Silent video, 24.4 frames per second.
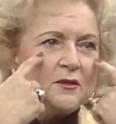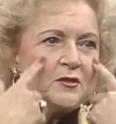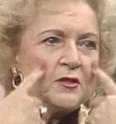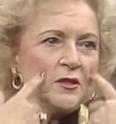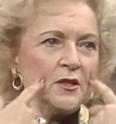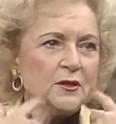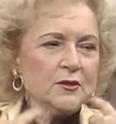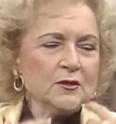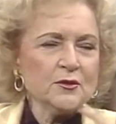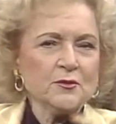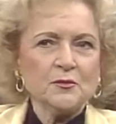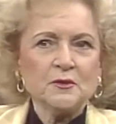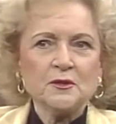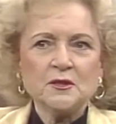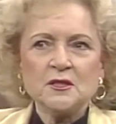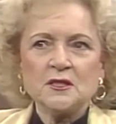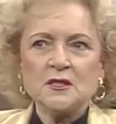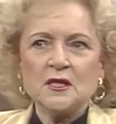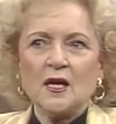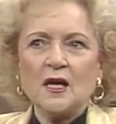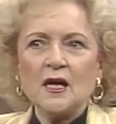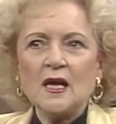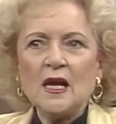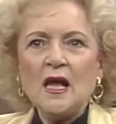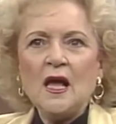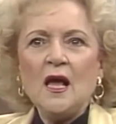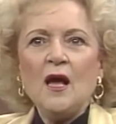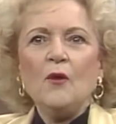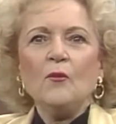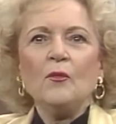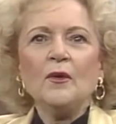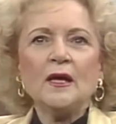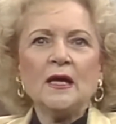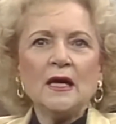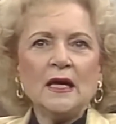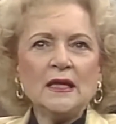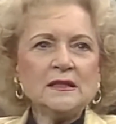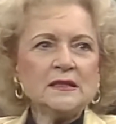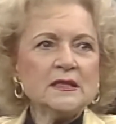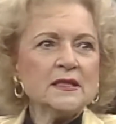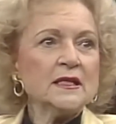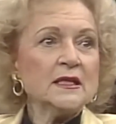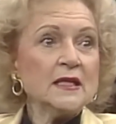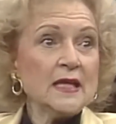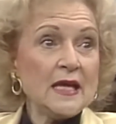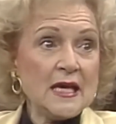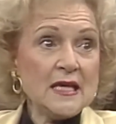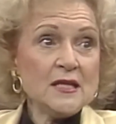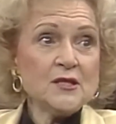the tears would start. We got to the
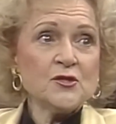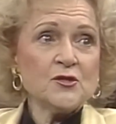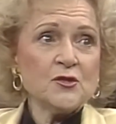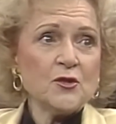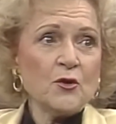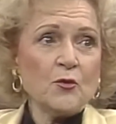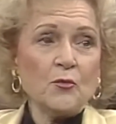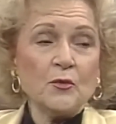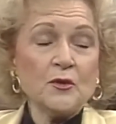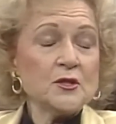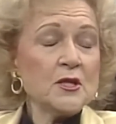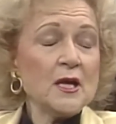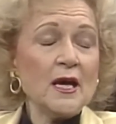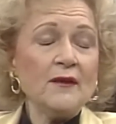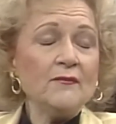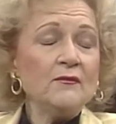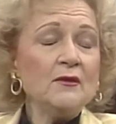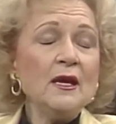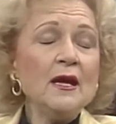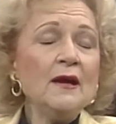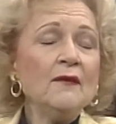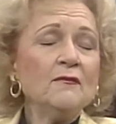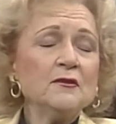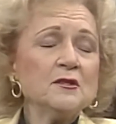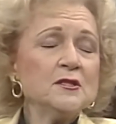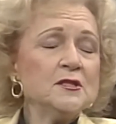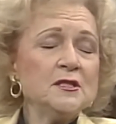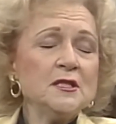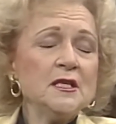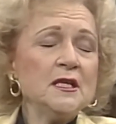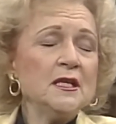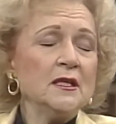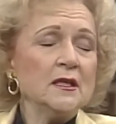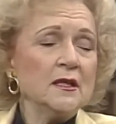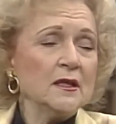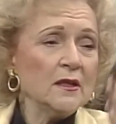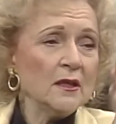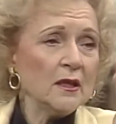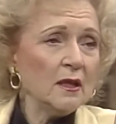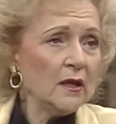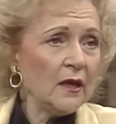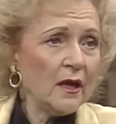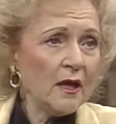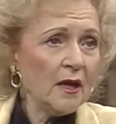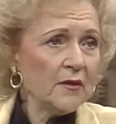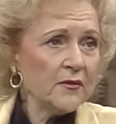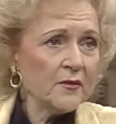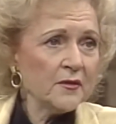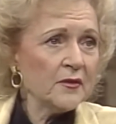last show, which I've never seen uh,
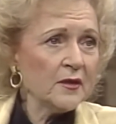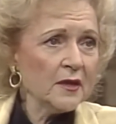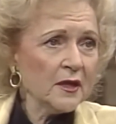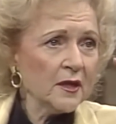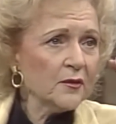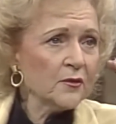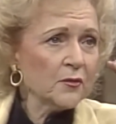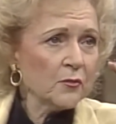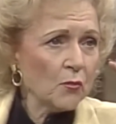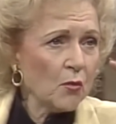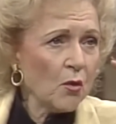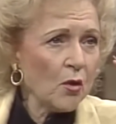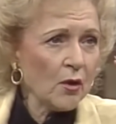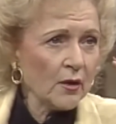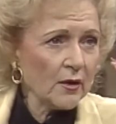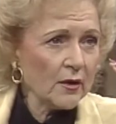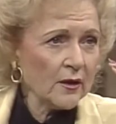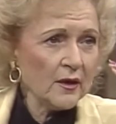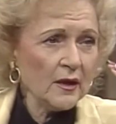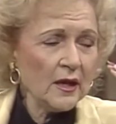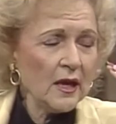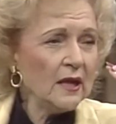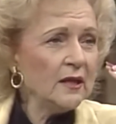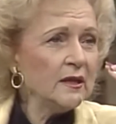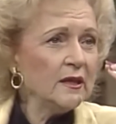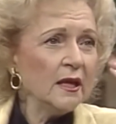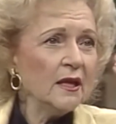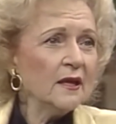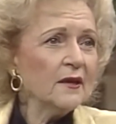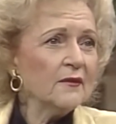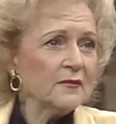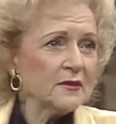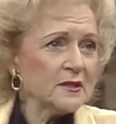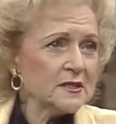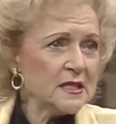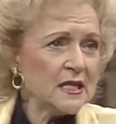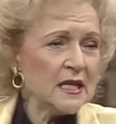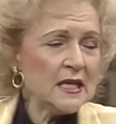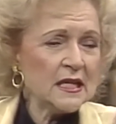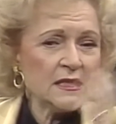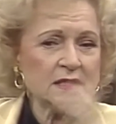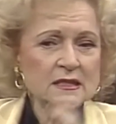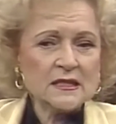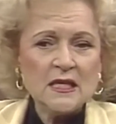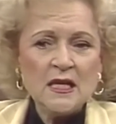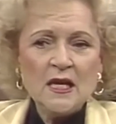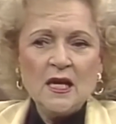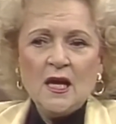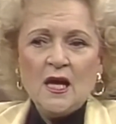other than underwater, and none of us
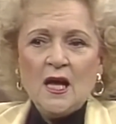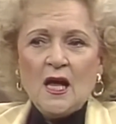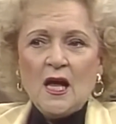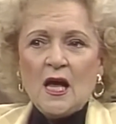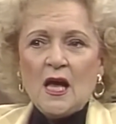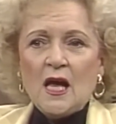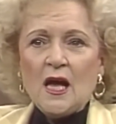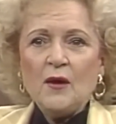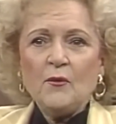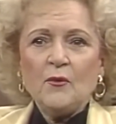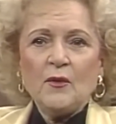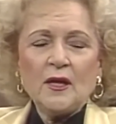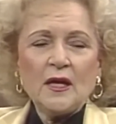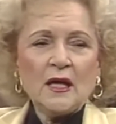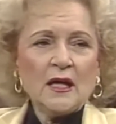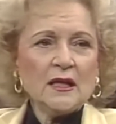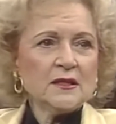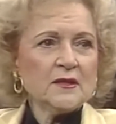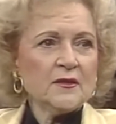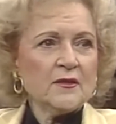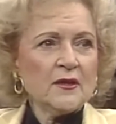has. And we got